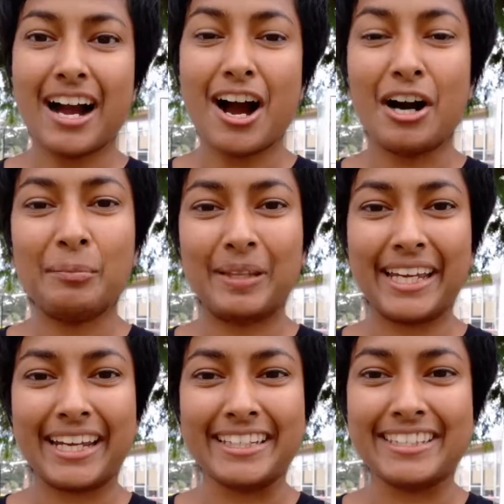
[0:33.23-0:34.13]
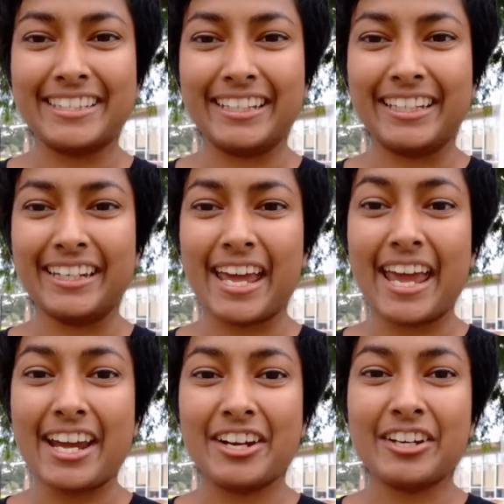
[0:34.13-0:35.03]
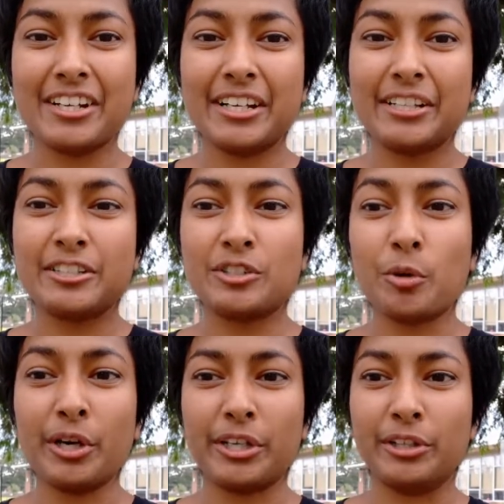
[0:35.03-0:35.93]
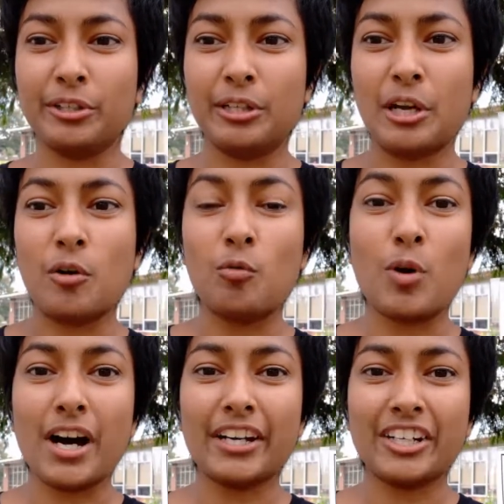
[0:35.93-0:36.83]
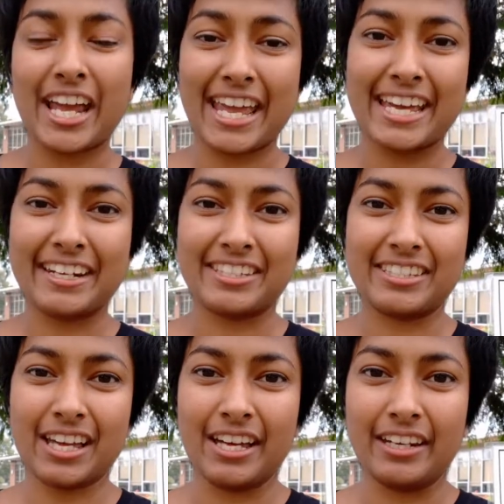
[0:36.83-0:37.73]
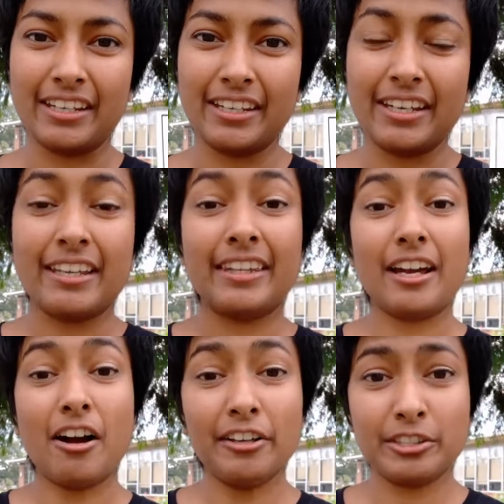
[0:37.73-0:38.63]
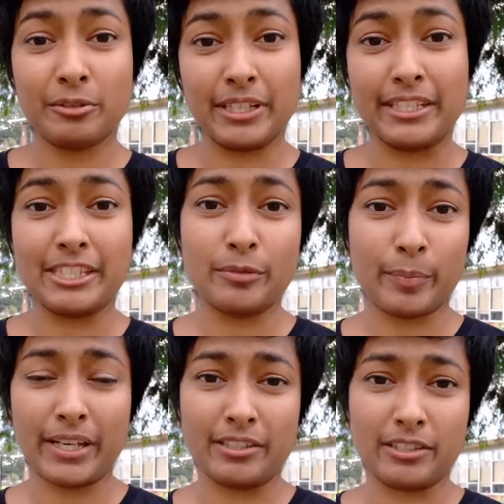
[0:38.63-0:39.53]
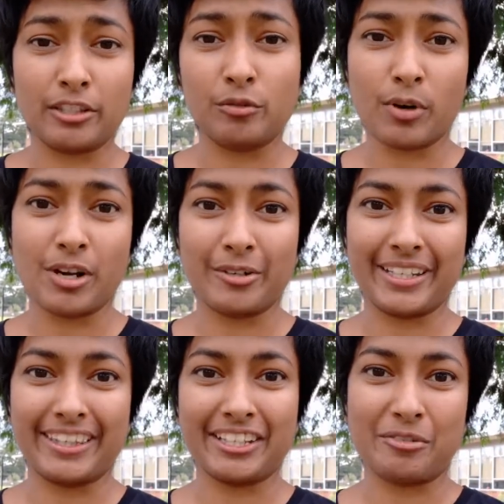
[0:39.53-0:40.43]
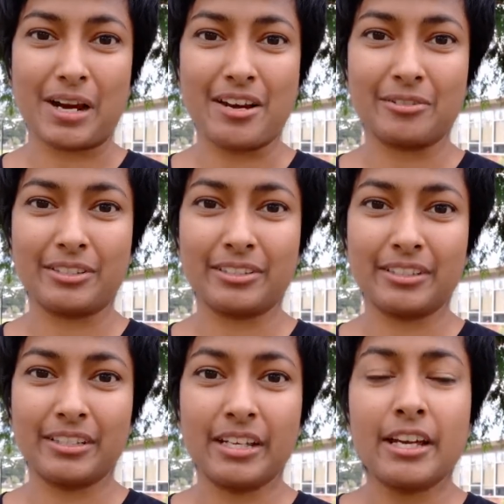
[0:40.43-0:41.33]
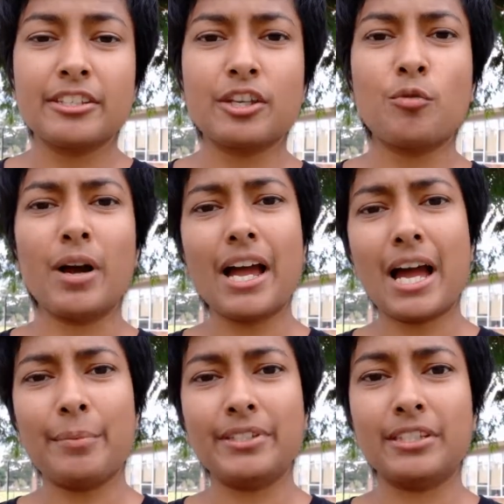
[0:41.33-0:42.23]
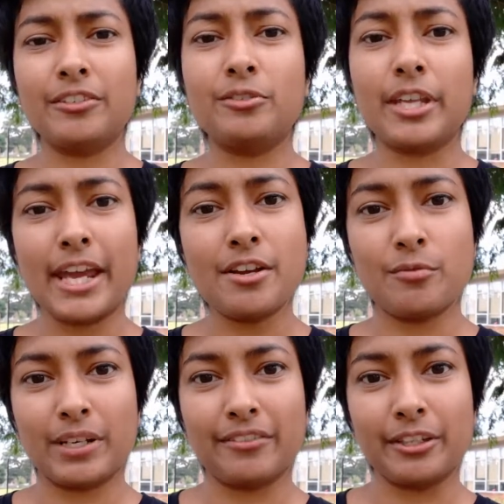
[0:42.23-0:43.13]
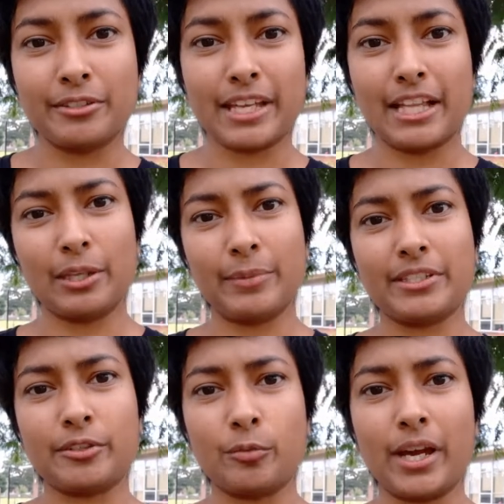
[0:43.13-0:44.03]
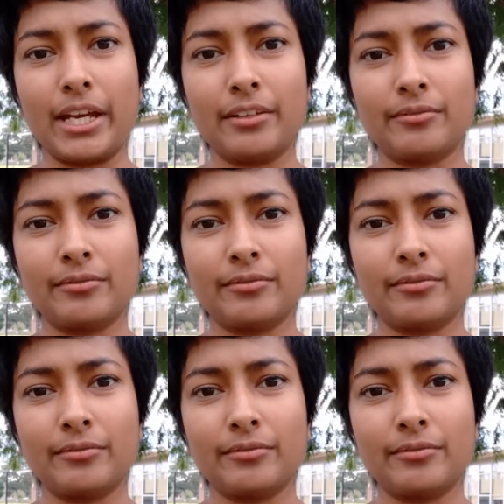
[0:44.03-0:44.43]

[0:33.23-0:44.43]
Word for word: All plants need air, soil, water, and sun. They also need space to grow in the ground. So what happens if you take one of those elements away?